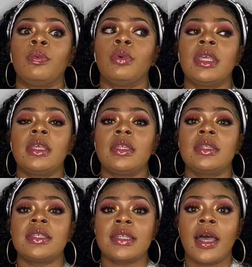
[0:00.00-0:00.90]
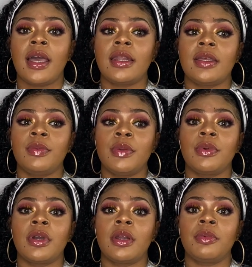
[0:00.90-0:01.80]
we decided we were
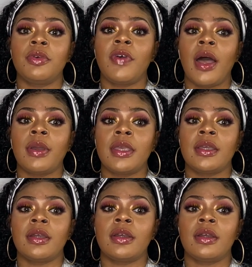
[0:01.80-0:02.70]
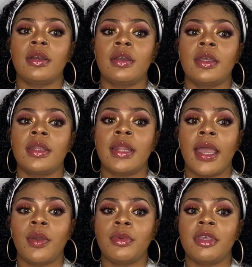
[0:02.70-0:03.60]
gonna move out here,
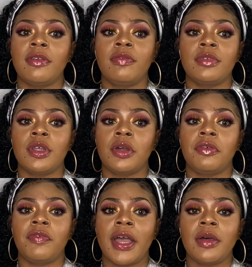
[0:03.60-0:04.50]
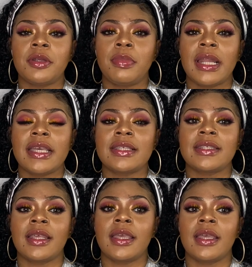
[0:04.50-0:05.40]
like we've, found a
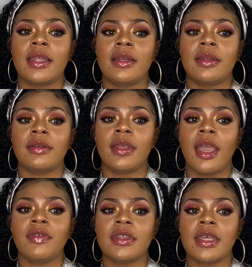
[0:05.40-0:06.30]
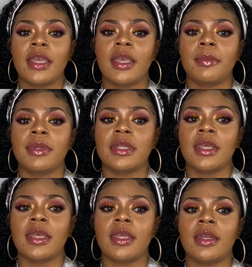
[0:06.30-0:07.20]
place and everything, but
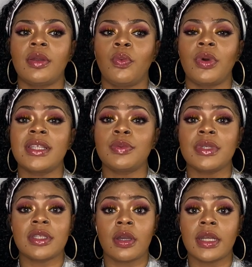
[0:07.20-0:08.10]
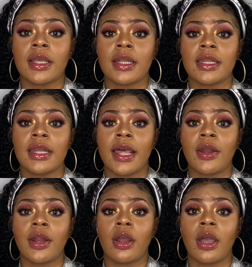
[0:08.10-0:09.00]
then once we started cleaning
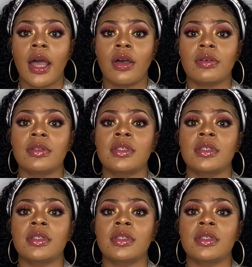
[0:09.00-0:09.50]
out our house